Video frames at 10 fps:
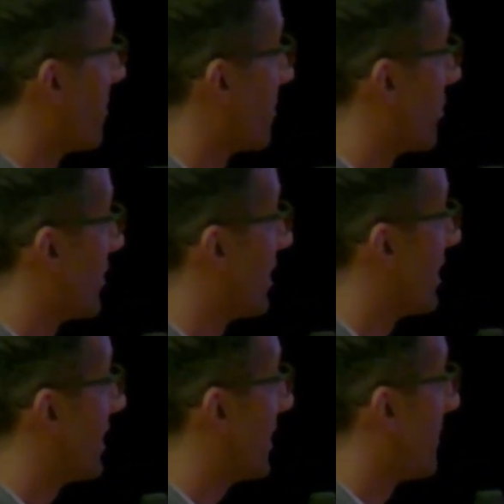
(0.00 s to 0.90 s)
with
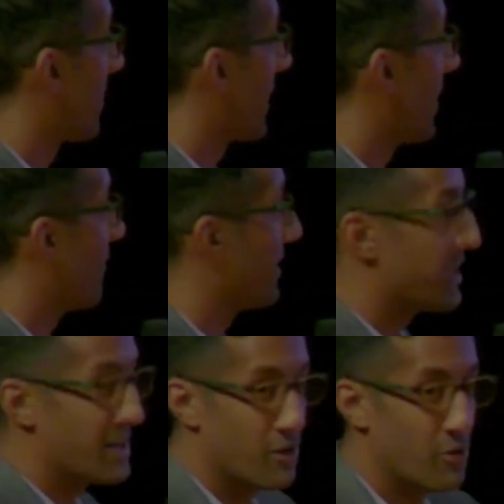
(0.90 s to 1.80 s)
Leah and
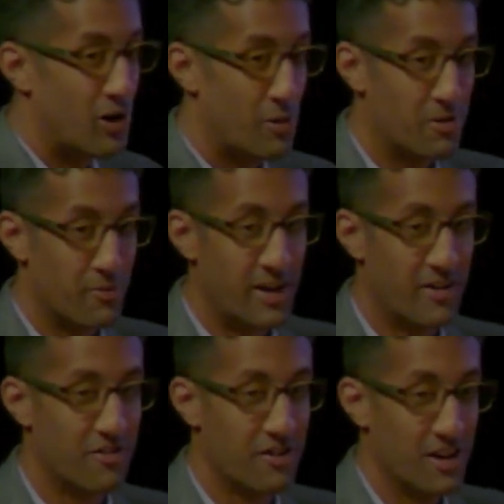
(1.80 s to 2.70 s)
Rahina, who helped
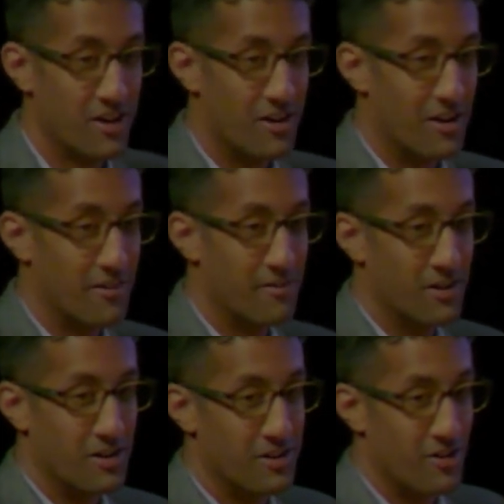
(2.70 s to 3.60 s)
arrange all of
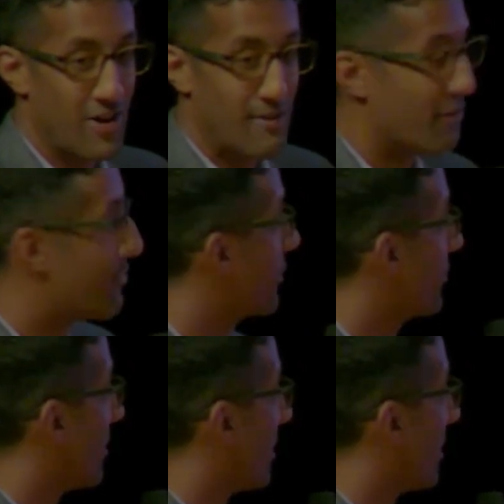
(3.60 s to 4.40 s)
the travel for you all,